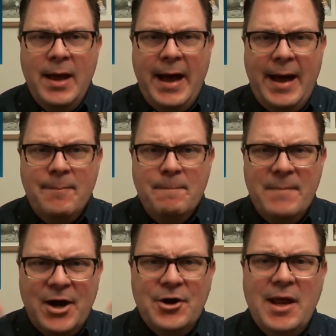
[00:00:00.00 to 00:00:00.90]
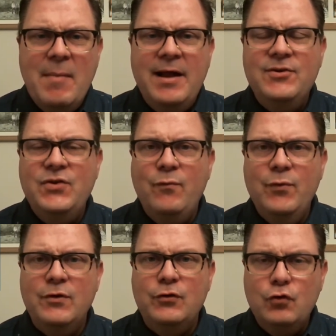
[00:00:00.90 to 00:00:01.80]
marinate myself with
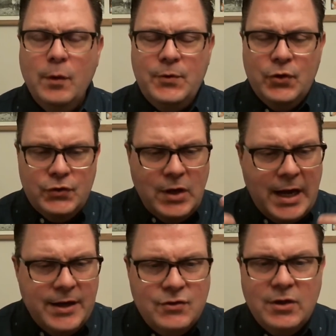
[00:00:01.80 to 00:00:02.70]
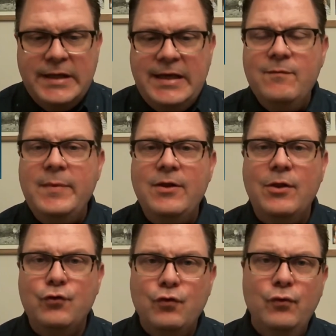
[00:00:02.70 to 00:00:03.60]
the scriptures. God is going to give me the
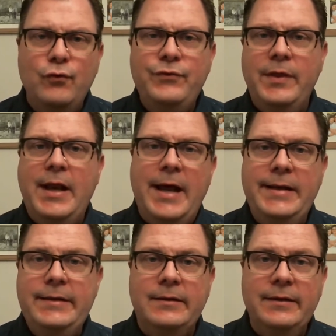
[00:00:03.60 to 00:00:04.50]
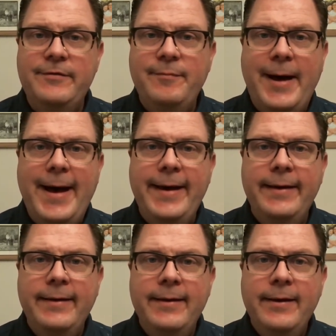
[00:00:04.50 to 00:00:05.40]
truths that I need to live by.
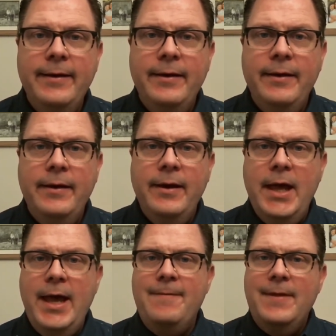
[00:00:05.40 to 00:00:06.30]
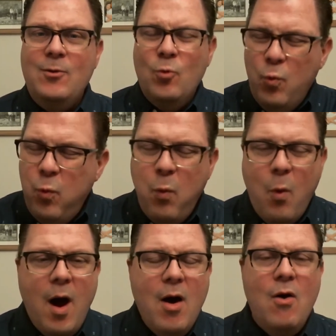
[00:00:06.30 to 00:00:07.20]
And then,
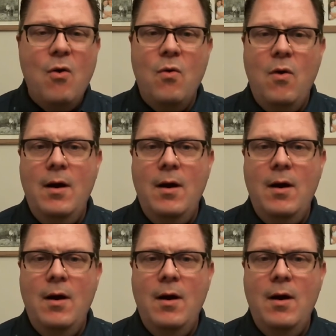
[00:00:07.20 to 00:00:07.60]
wow,